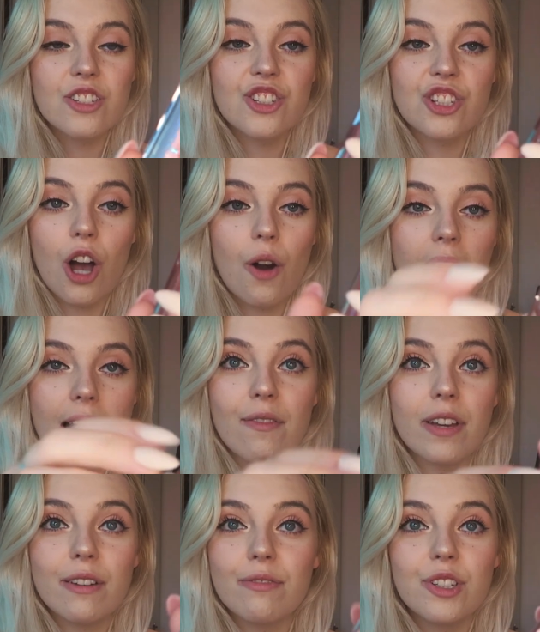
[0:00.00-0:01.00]
so
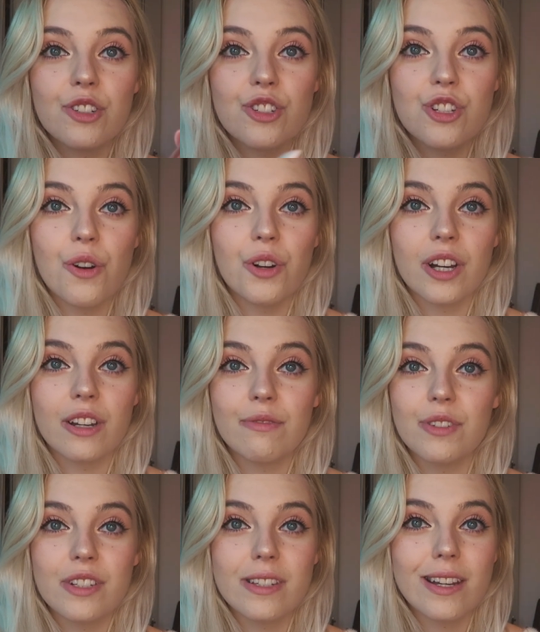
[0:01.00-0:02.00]
heavy. It feels so good. It
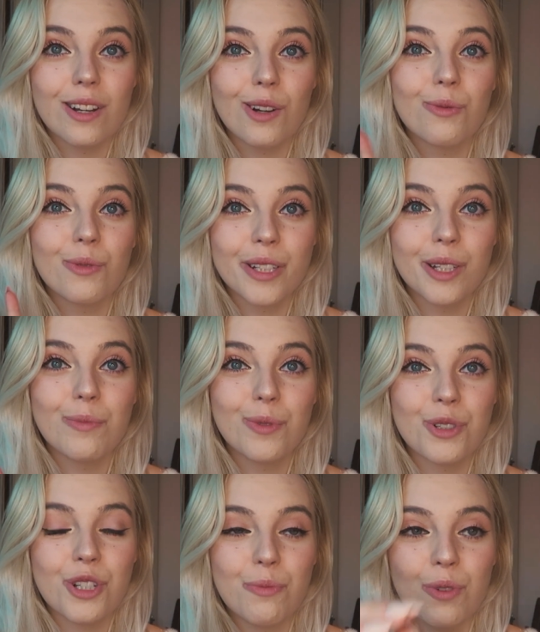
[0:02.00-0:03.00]
feels like a really bougie